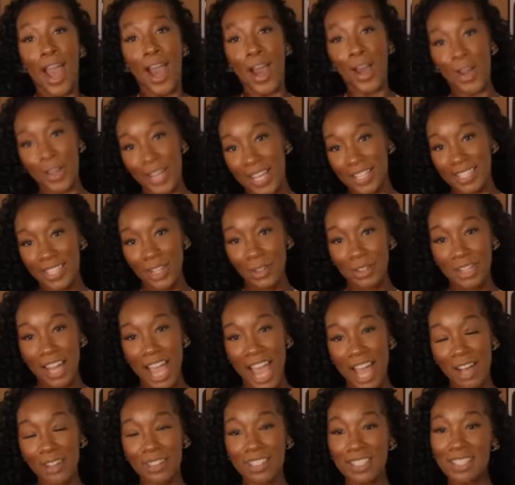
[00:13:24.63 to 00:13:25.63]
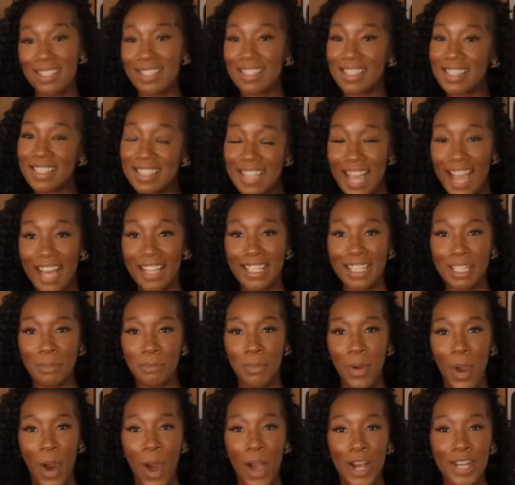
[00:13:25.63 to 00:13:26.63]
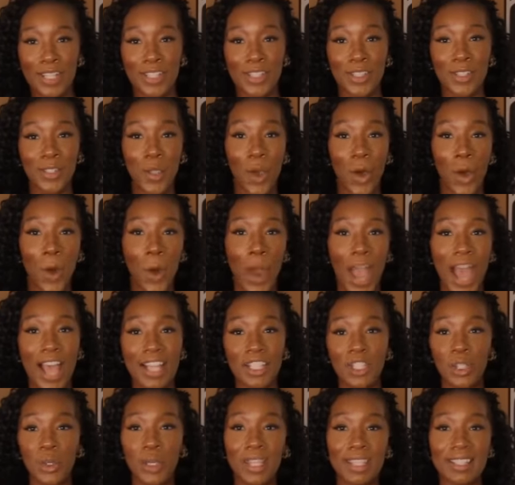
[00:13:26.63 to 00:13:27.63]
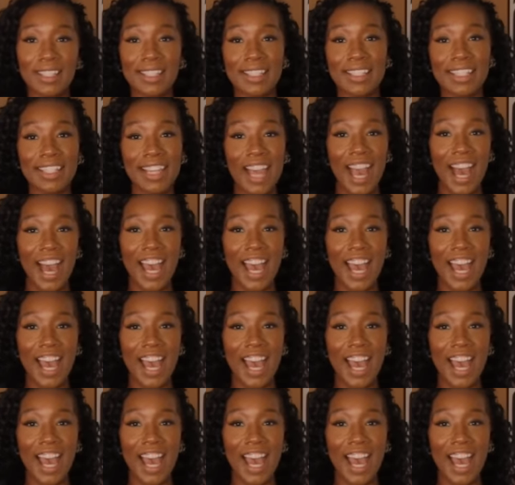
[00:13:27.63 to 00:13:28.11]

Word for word: Okay, so now to the styling part. So as you can see, I